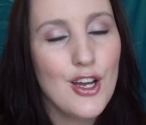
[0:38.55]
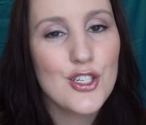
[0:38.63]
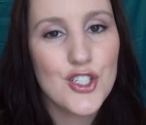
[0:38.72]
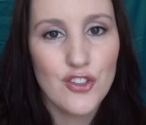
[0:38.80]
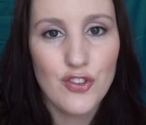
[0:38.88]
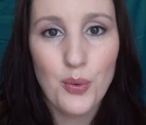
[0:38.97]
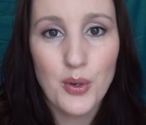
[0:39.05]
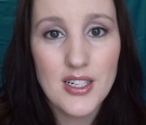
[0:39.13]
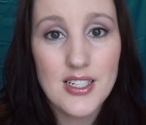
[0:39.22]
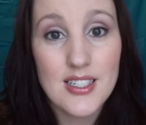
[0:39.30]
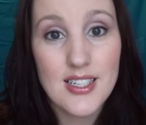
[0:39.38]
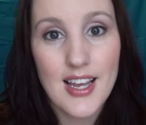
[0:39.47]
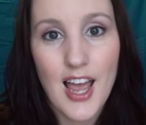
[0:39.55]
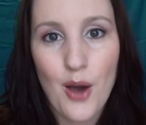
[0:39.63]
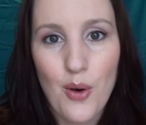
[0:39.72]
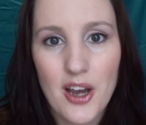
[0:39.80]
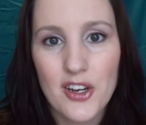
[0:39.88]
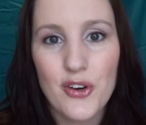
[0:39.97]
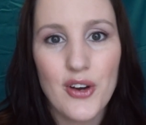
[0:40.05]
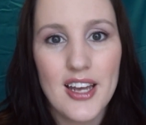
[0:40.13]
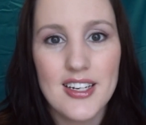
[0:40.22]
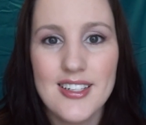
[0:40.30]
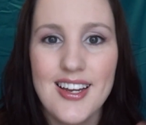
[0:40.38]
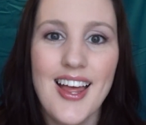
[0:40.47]
So if you wanted to see how I
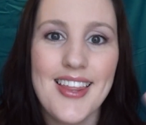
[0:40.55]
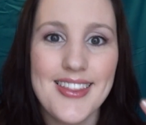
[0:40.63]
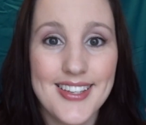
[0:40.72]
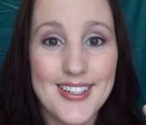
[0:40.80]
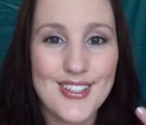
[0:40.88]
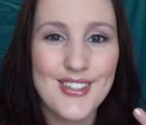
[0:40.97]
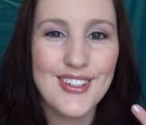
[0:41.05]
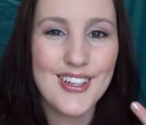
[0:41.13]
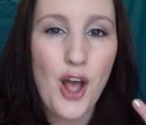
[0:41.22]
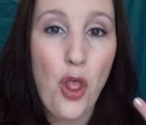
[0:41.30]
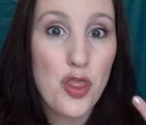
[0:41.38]
created this look,